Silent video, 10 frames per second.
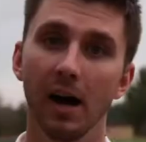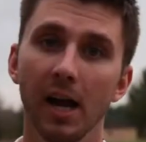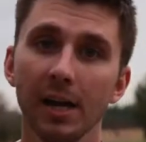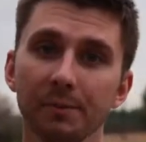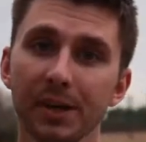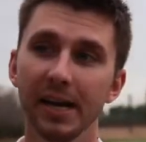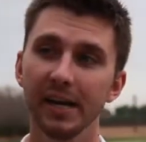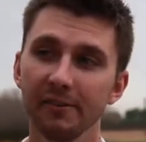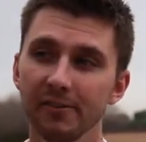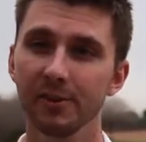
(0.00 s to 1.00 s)
I am a
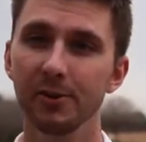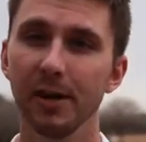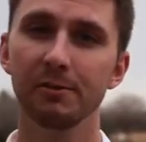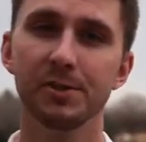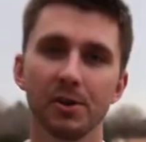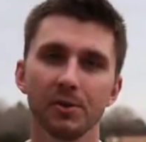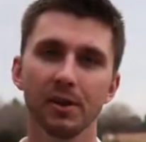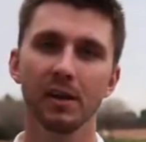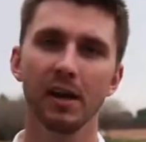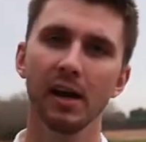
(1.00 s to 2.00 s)
native to
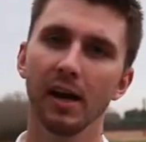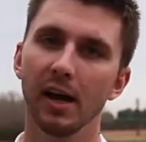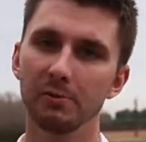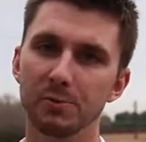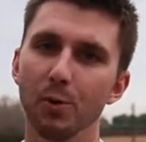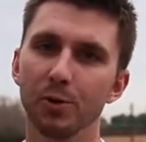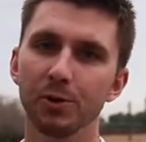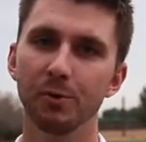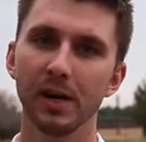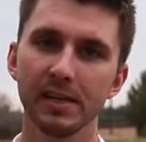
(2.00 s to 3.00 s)
Arizona. I was born
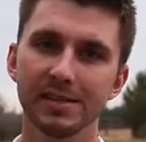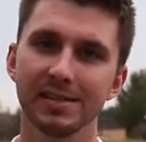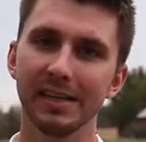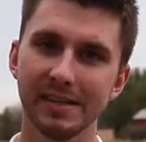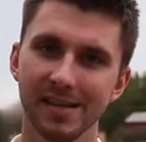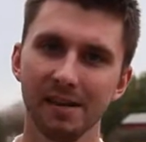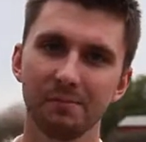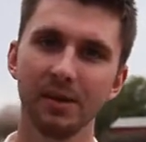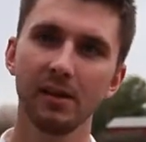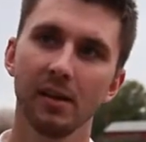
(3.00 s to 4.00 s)
and raised in
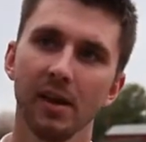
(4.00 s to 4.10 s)
Tempe.